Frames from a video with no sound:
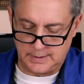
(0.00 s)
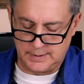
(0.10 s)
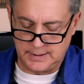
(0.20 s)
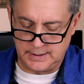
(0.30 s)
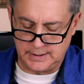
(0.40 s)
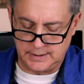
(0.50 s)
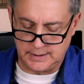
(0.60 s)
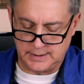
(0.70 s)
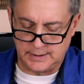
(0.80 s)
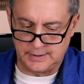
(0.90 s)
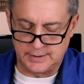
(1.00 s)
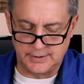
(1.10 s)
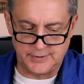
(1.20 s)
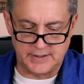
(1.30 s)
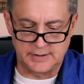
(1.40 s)
The, uh, the
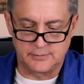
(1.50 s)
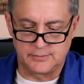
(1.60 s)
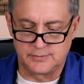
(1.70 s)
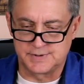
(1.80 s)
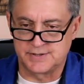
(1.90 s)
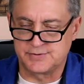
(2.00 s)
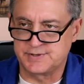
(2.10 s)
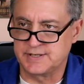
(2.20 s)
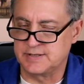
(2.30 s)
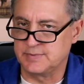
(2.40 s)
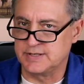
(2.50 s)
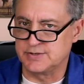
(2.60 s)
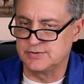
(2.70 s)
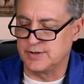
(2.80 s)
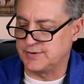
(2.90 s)
other thing that was interesting to me
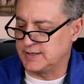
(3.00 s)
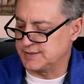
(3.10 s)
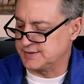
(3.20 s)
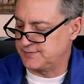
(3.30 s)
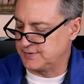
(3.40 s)
too to think is if